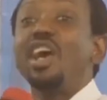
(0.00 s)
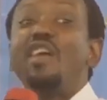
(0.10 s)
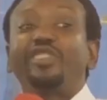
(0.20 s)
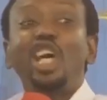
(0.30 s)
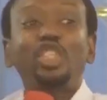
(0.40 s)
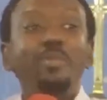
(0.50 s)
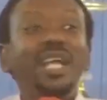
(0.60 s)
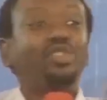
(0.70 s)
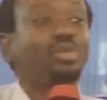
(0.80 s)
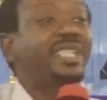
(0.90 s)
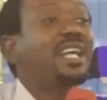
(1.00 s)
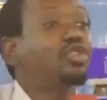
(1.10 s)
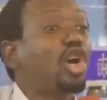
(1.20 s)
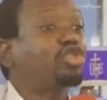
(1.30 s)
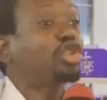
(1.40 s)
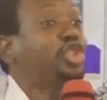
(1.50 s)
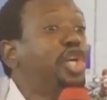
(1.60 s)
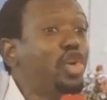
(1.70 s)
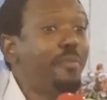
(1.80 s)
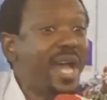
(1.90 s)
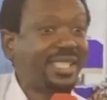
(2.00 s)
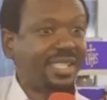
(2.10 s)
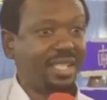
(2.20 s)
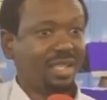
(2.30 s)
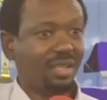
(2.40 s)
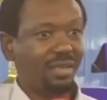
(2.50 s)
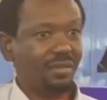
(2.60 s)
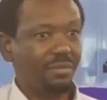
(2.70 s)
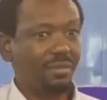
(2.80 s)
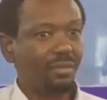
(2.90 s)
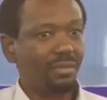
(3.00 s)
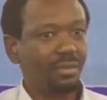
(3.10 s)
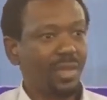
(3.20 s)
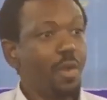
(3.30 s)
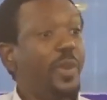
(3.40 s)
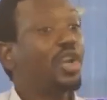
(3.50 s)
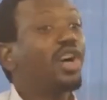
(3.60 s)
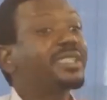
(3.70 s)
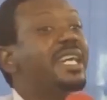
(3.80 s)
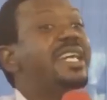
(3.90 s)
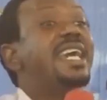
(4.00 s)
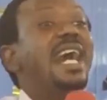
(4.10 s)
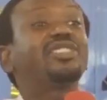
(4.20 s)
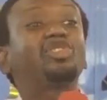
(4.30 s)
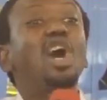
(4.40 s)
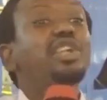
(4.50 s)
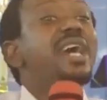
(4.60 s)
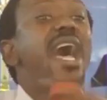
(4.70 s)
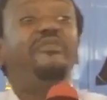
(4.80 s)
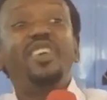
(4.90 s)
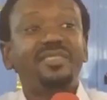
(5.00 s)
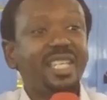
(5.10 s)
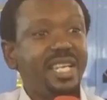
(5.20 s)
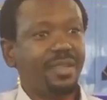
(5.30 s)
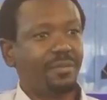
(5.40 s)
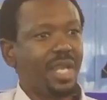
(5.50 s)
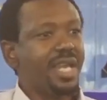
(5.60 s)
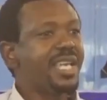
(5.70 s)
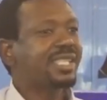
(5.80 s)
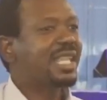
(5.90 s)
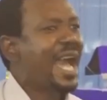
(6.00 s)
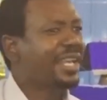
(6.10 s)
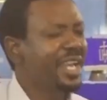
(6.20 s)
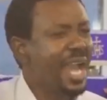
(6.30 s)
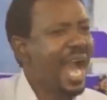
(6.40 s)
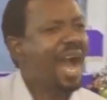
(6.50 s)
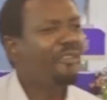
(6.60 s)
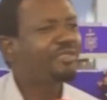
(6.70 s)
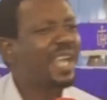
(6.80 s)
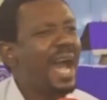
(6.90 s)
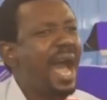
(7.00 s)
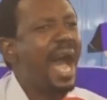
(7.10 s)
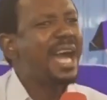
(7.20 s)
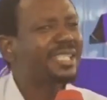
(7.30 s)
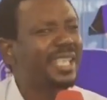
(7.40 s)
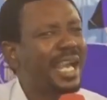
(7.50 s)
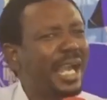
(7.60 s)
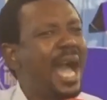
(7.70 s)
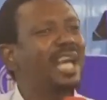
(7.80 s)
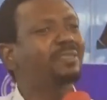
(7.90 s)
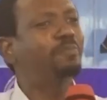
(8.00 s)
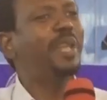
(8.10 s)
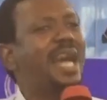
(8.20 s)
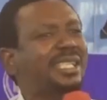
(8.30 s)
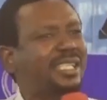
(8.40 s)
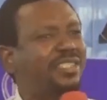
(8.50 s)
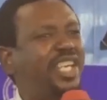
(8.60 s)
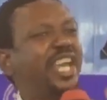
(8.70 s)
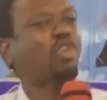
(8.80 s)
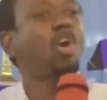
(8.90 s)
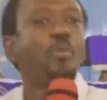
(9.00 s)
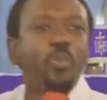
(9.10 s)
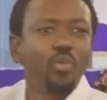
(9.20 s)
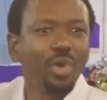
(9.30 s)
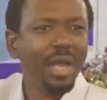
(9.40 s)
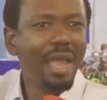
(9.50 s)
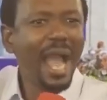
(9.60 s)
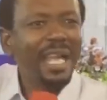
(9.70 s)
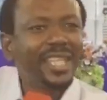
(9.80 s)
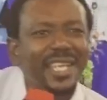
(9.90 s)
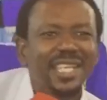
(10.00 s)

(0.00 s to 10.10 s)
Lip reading: day of judgment to tell God to show you mercy. Because he has done everything. It's like after Isaac has blessed Jacob and